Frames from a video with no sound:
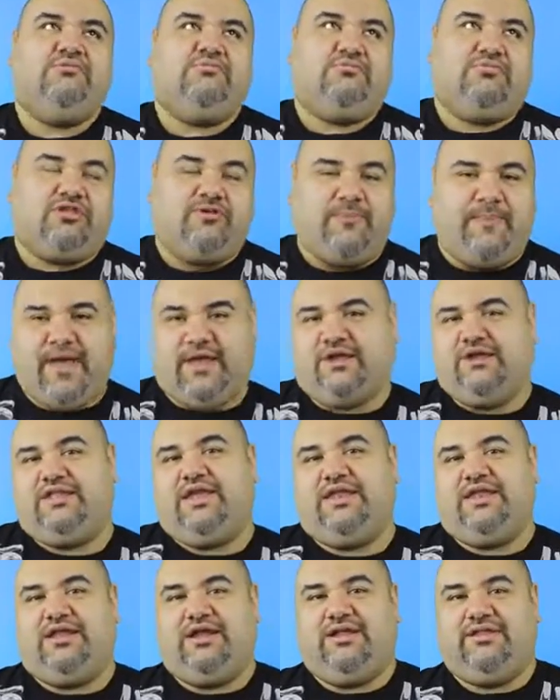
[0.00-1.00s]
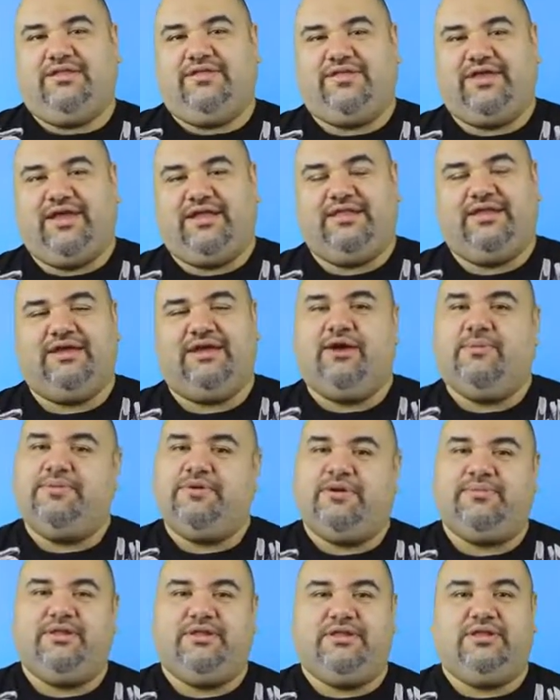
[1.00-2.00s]
speculated on this idea, I'll
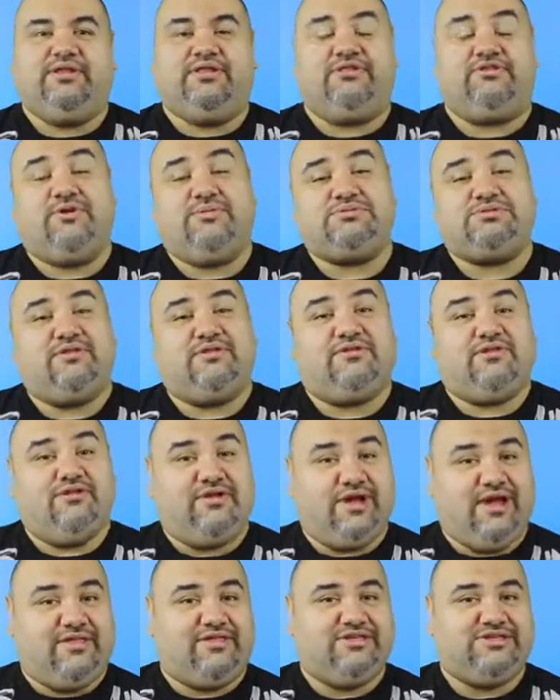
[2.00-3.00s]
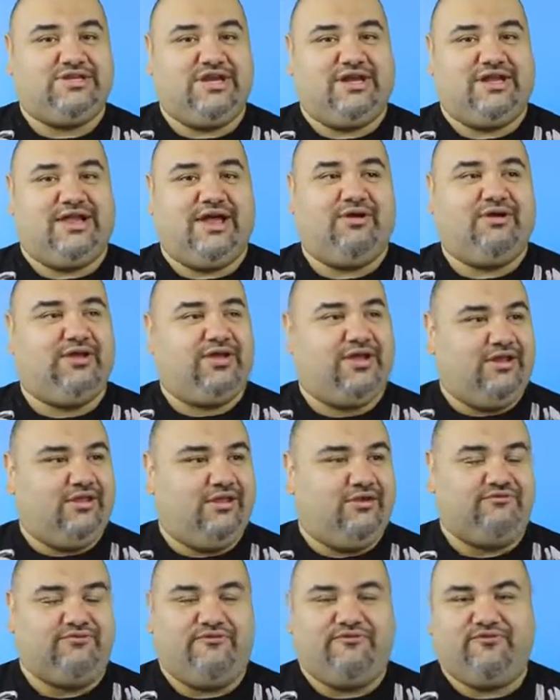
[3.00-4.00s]
put them in the description so you guys can check it out, get a
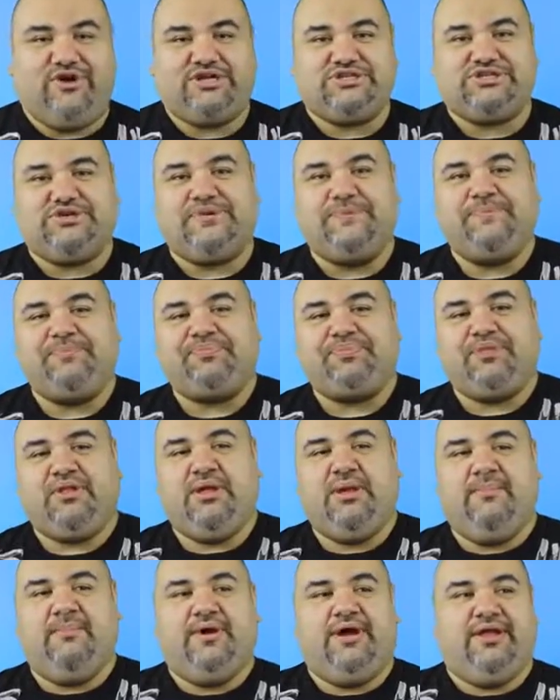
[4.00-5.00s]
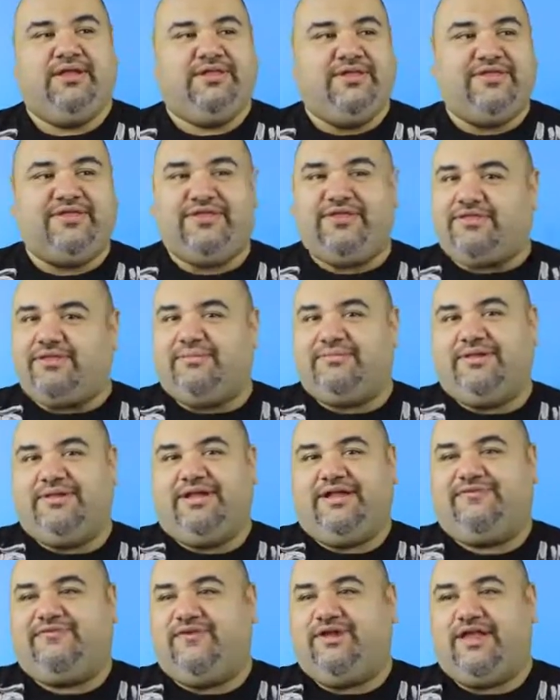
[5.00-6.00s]
little refresher. But this is something
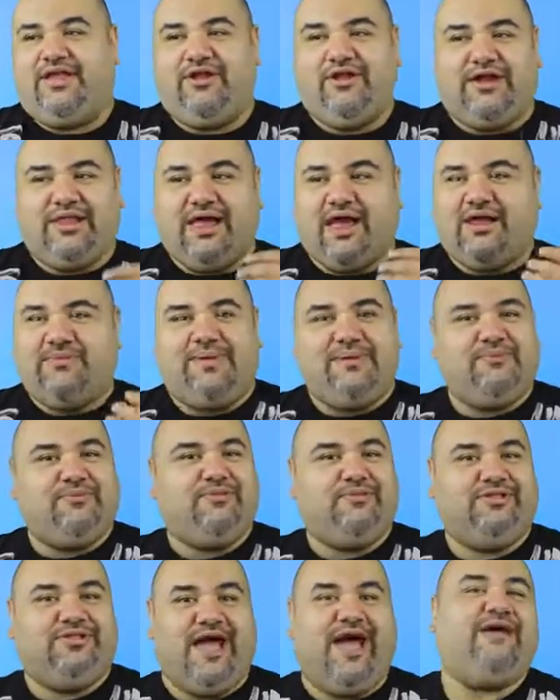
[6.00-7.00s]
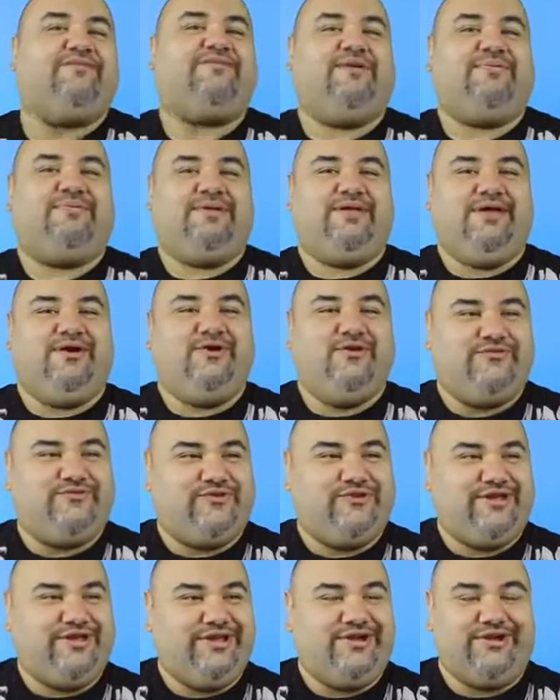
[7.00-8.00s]
that's funny. You know, a lot of people laughed at me
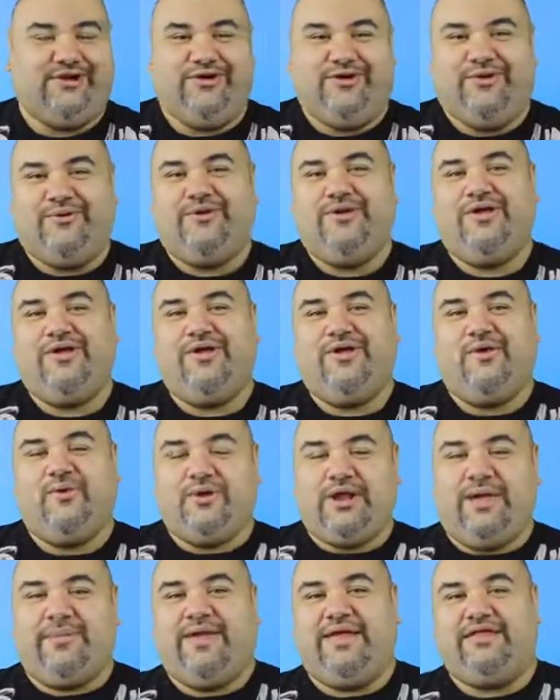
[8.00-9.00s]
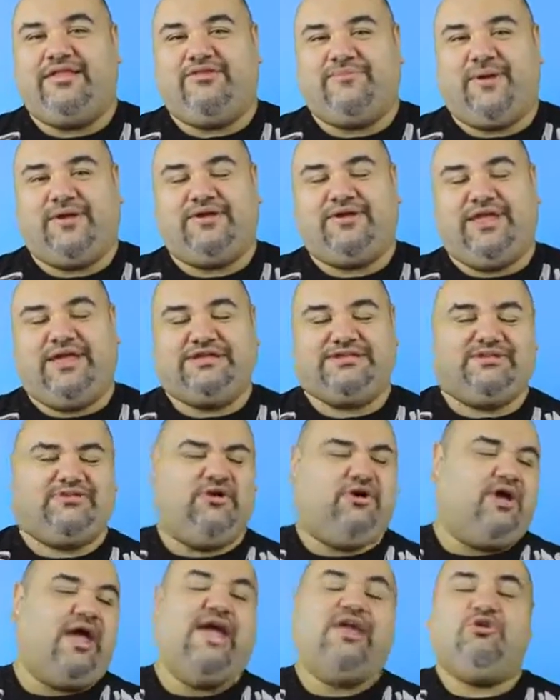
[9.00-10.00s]
over a year ago when I made these speculations.
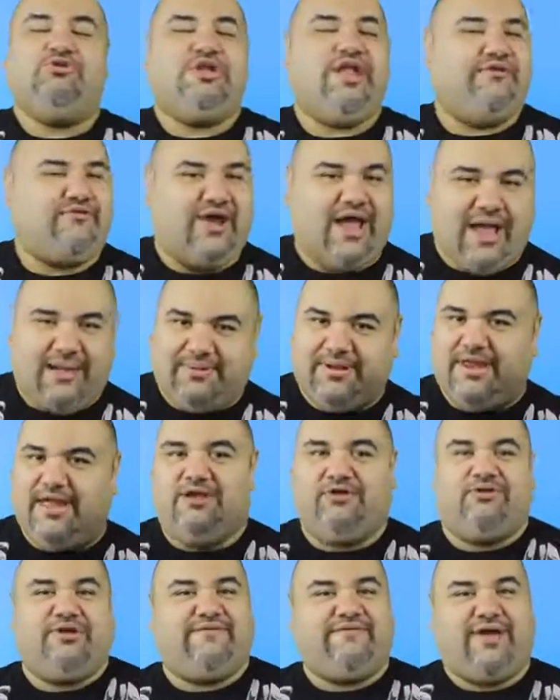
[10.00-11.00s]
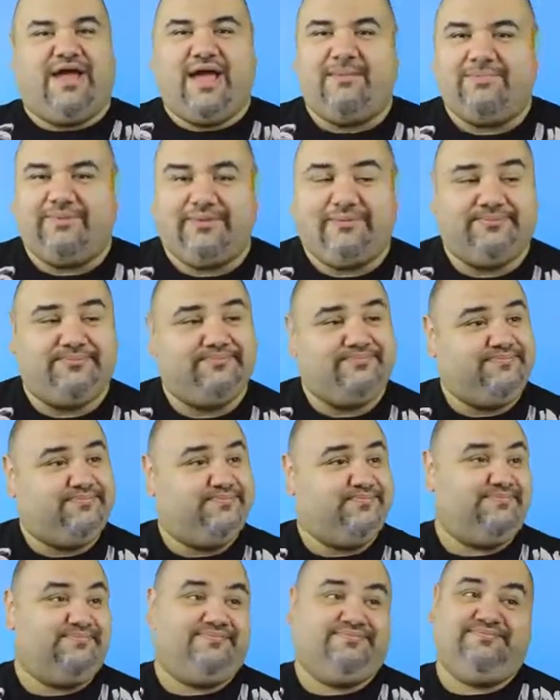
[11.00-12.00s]
Oh, it'll never happen. It'll never happen.
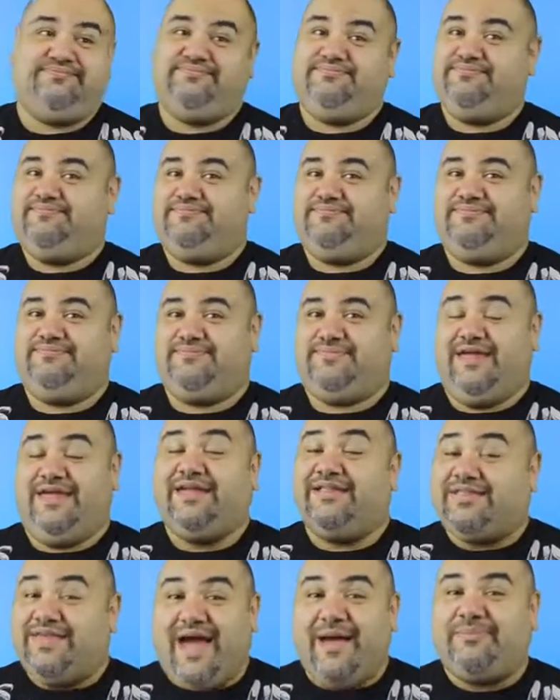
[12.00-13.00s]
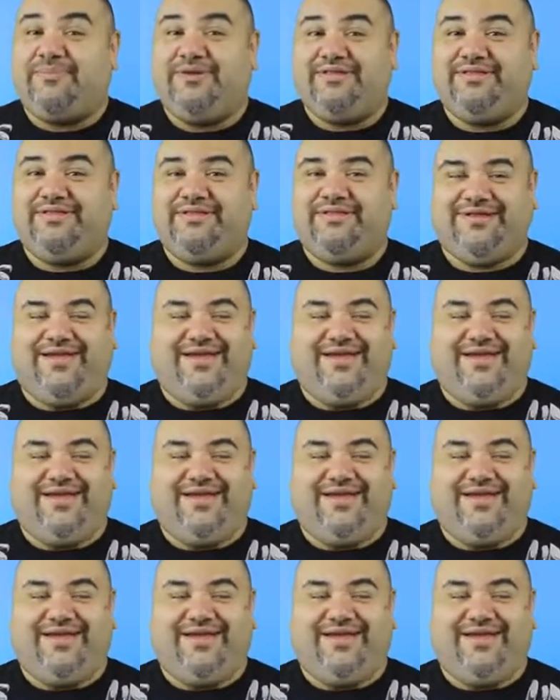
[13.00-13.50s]
It's happened.